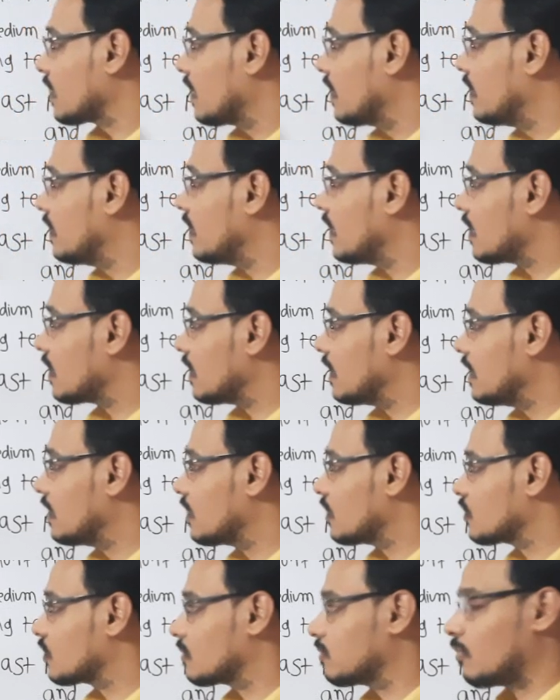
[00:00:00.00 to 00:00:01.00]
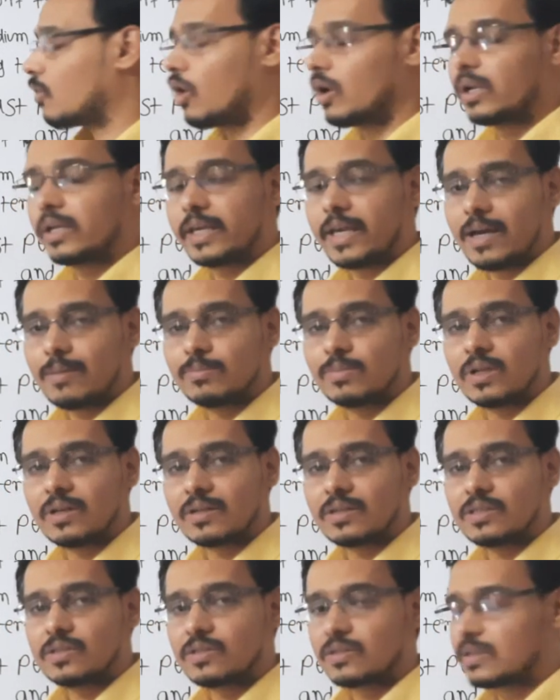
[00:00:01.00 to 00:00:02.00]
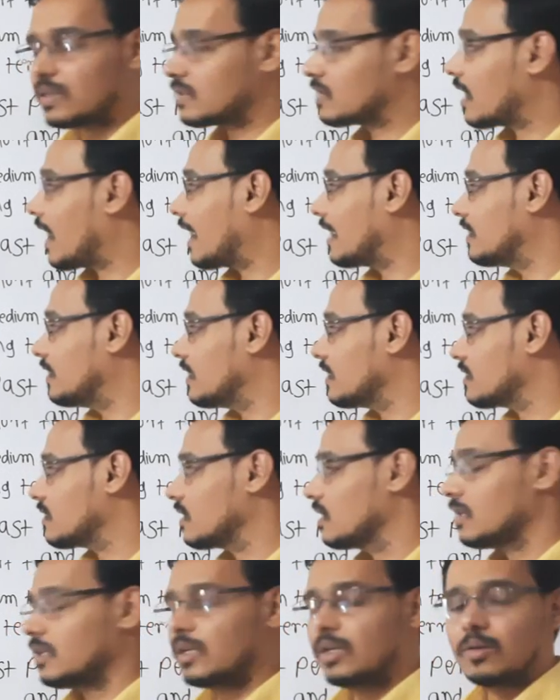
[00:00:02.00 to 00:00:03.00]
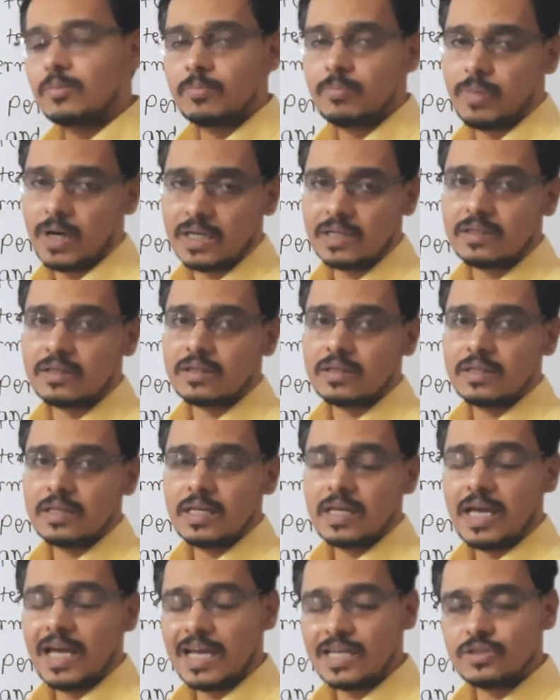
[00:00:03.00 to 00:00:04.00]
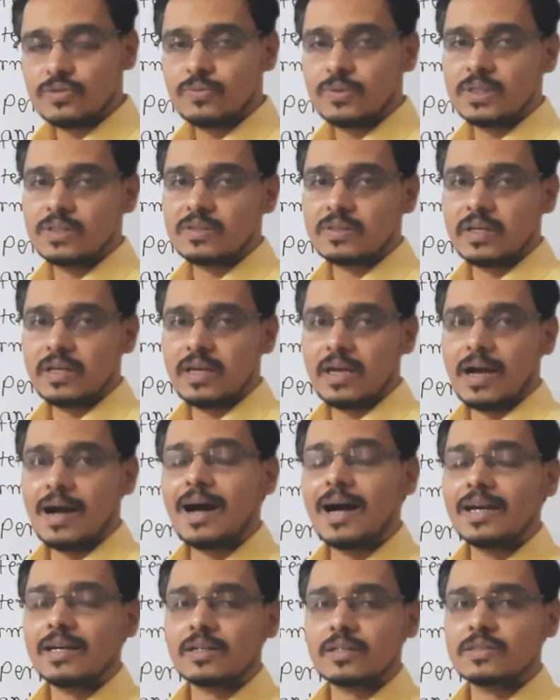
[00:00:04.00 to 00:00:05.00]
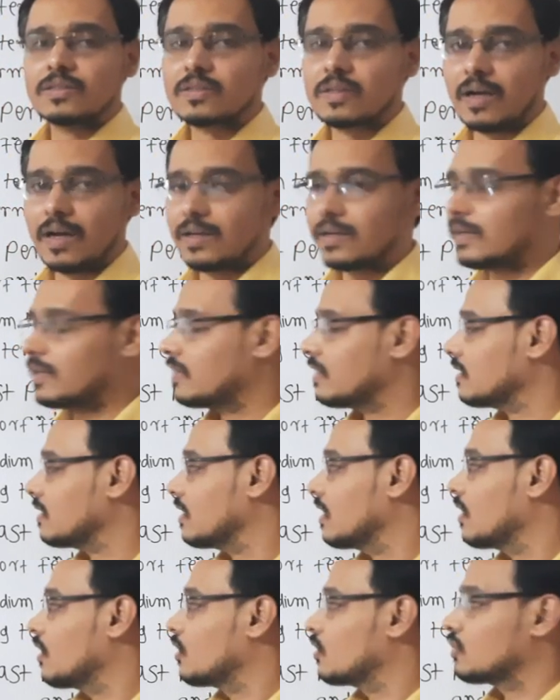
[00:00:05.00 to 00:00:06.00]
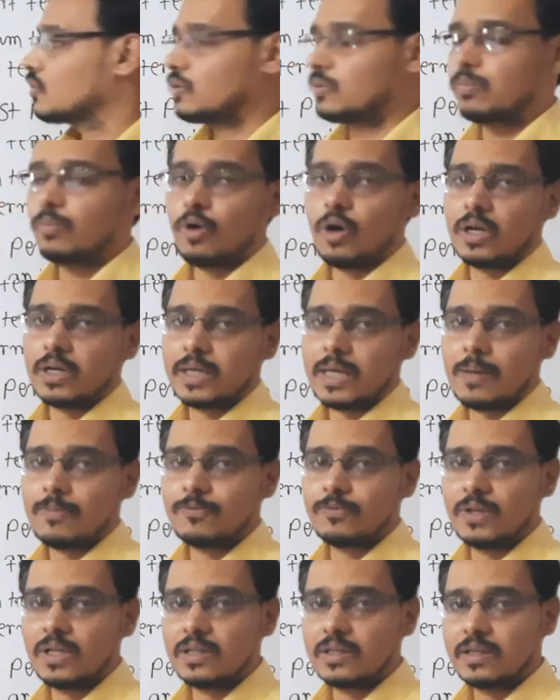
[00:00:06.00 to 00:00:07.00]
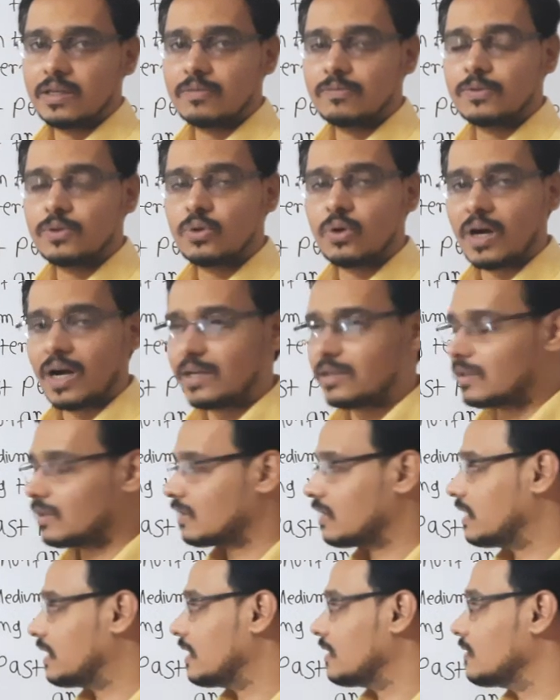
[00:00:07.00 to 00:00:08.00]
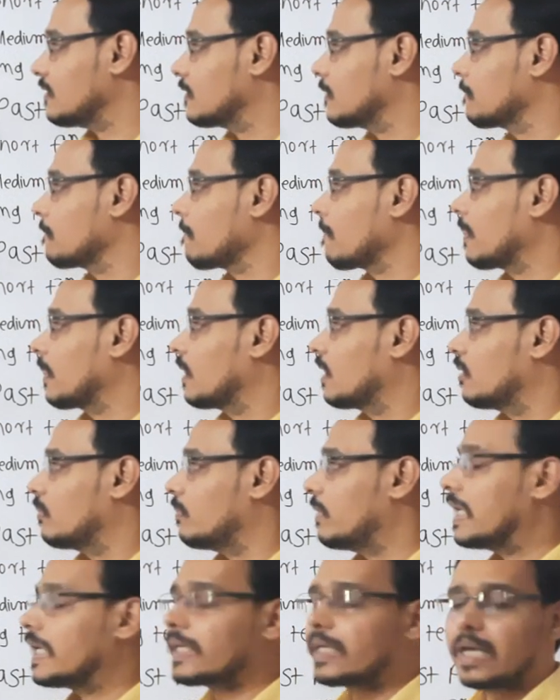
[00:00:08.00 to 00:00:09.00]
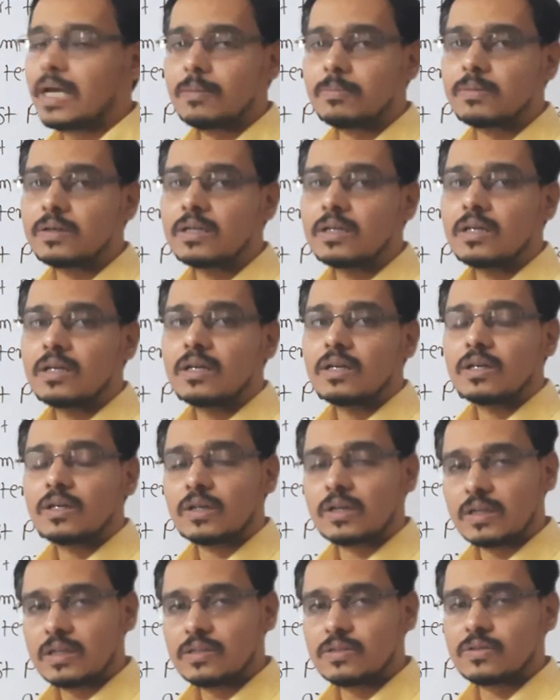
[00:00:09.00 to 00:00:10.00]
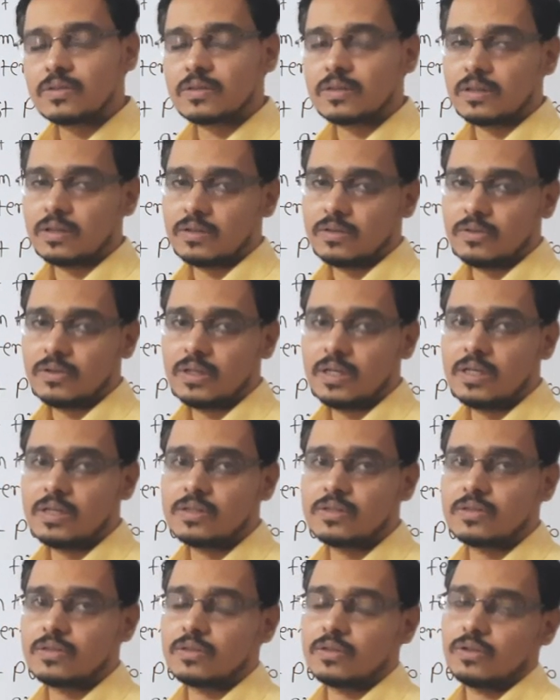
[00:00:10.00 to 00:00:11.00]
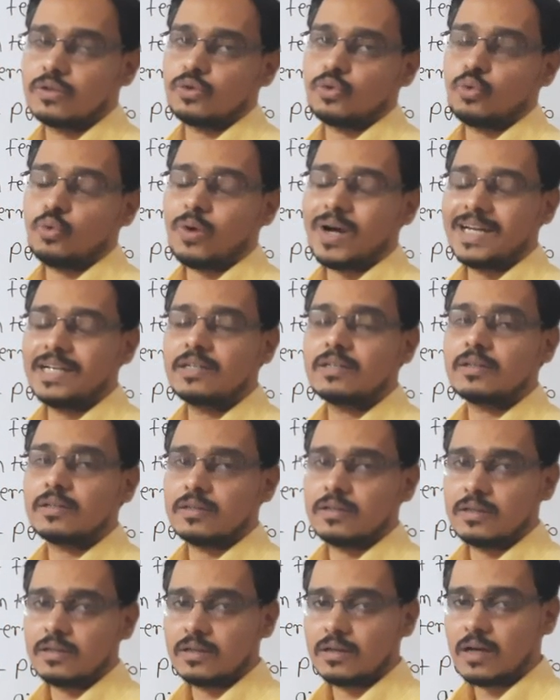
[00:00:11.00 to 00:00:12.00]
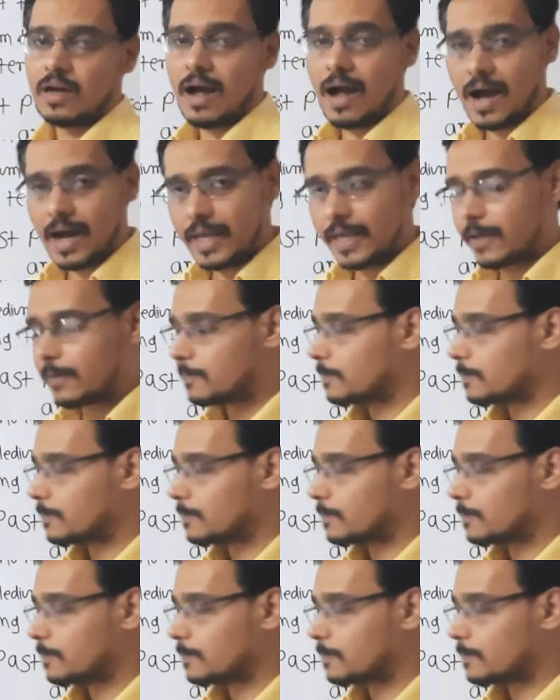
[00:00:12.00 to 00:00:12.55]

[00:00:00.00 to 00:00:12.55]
Here in the small cap the risk is highest, but as we say, high risk high return. Small cap will give you higher returns. Mid cap risk is quite high